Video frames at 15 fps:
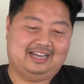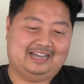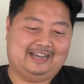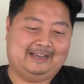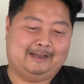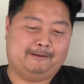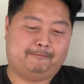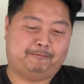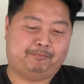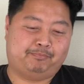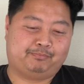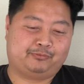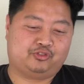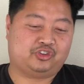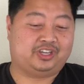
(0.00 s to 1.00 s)
Um,
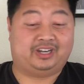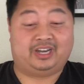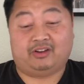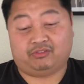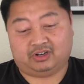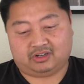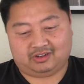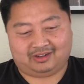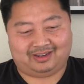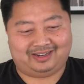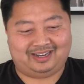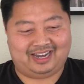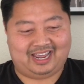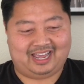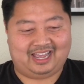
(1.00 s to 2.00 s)
she never could.
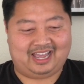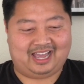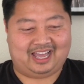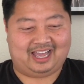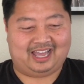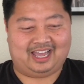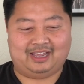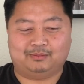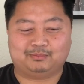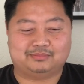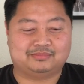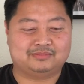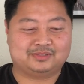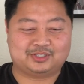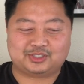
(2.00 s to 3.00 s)
Uh, I'm
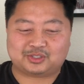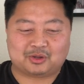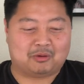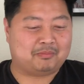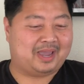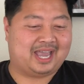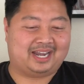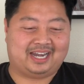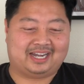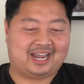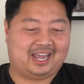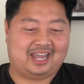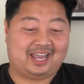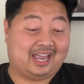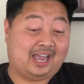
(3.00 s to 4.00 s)
so mad, and I,
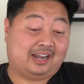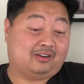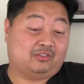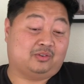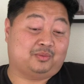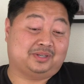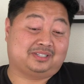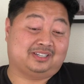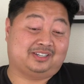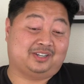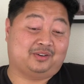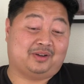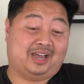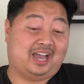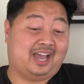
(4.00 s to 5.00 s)
I don't know what to
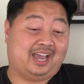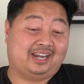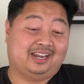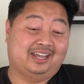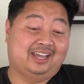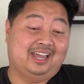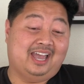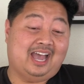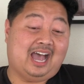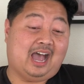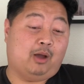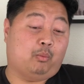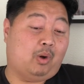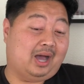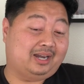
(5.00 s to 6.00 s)
do. I I, I
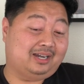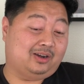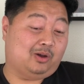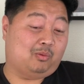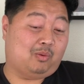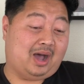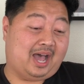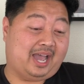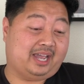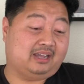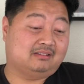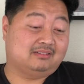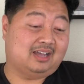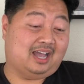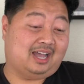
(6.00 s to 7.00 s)
want to know why.
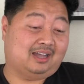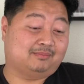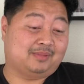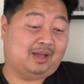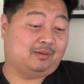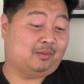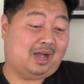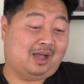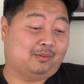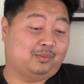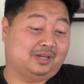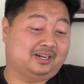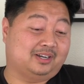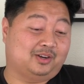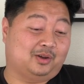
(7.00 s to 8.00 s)
Um, I, I
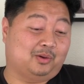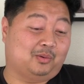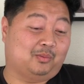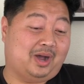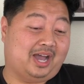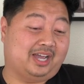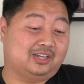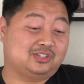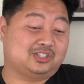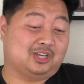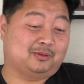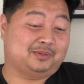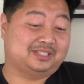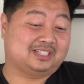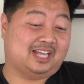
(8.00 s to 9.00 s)
want to know why
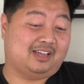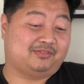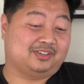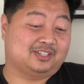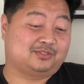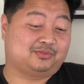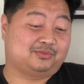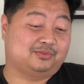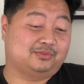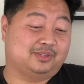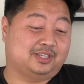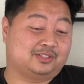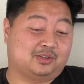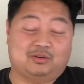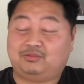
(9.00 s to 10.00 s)
Shelby's life is
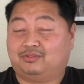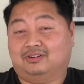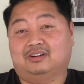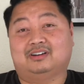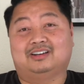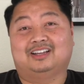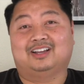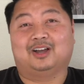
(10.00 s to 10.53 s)
is over.